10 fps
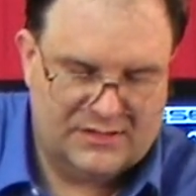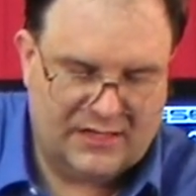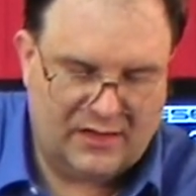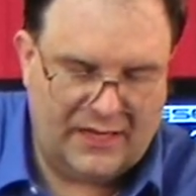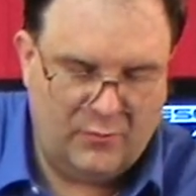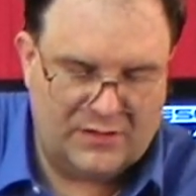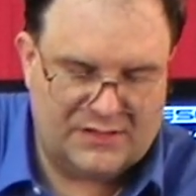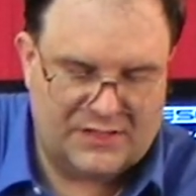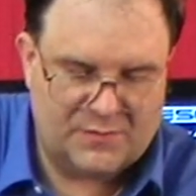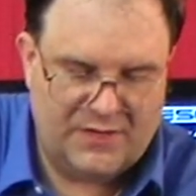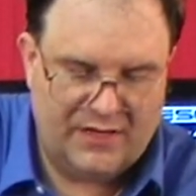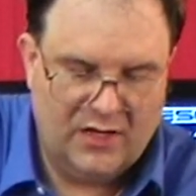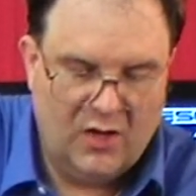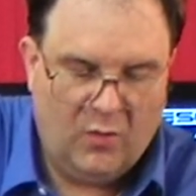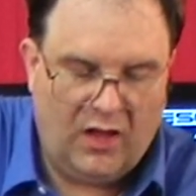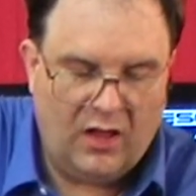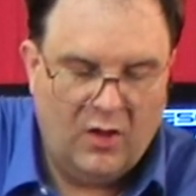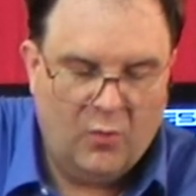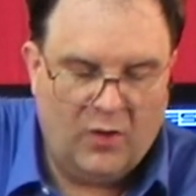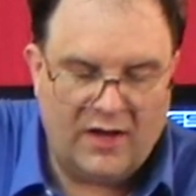Say, Clayton, what's this mean? Well,
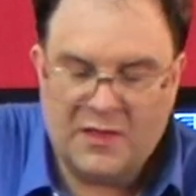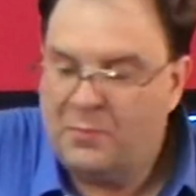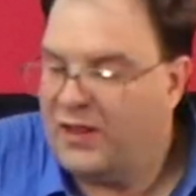one of the